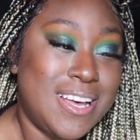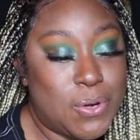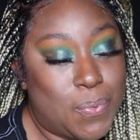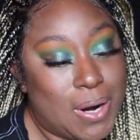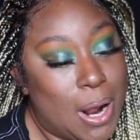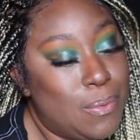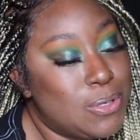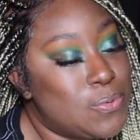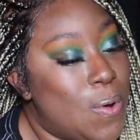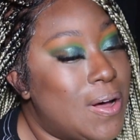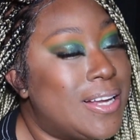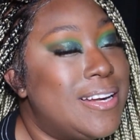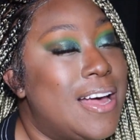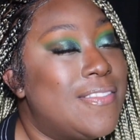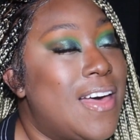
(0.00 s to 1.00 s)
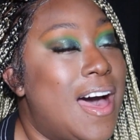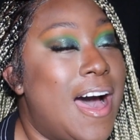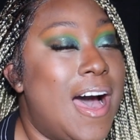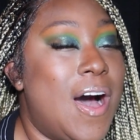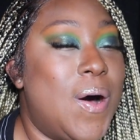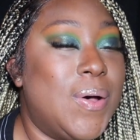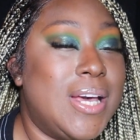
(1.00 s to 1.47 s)
So when I was walking down the
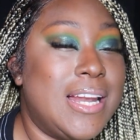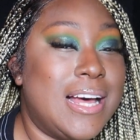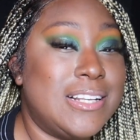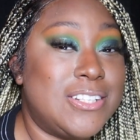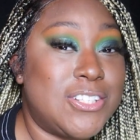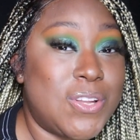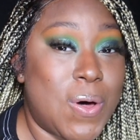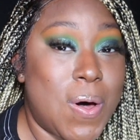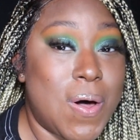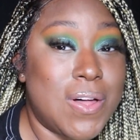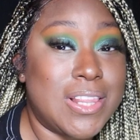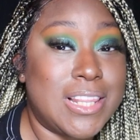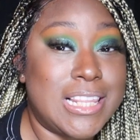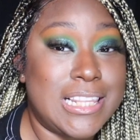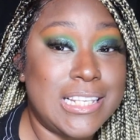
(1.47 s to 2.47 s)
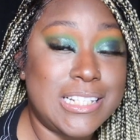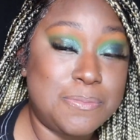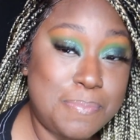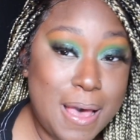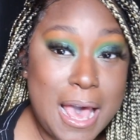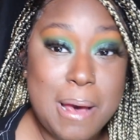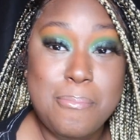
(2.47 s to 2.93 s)
aisle and I saw this
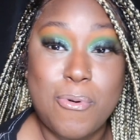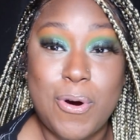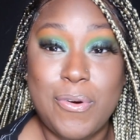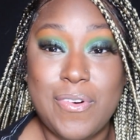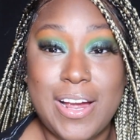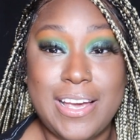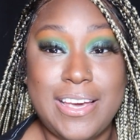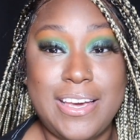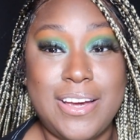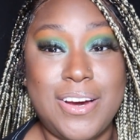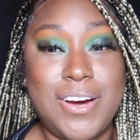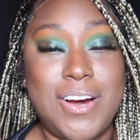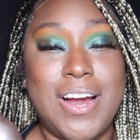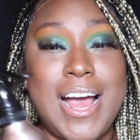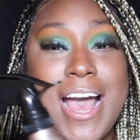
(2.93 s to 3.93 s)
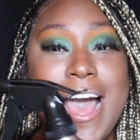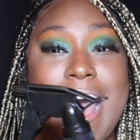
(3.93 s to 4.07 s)
bad boy right here,